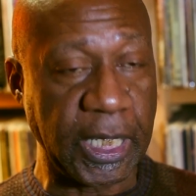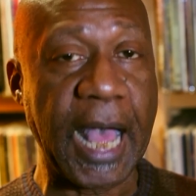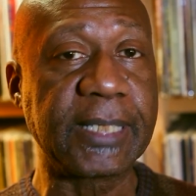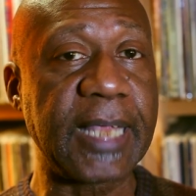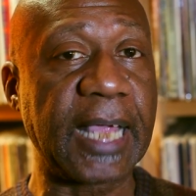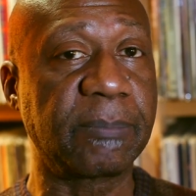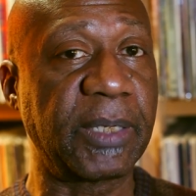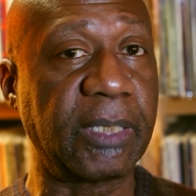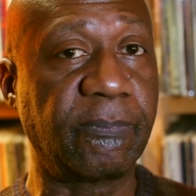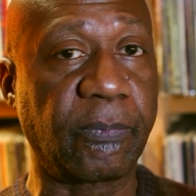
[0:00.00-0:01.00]
contact
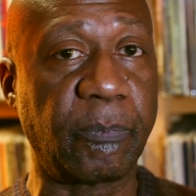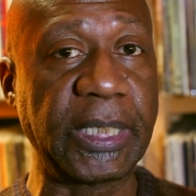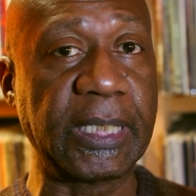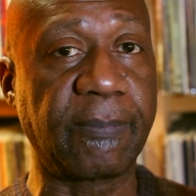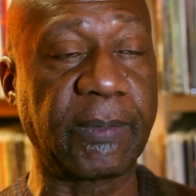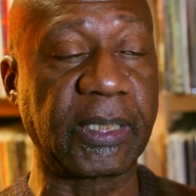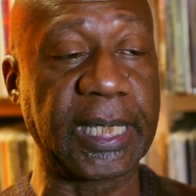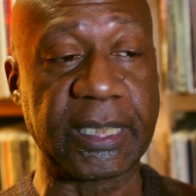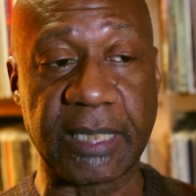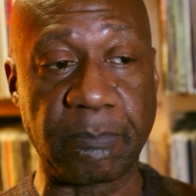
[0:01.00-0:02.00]
me for many different things,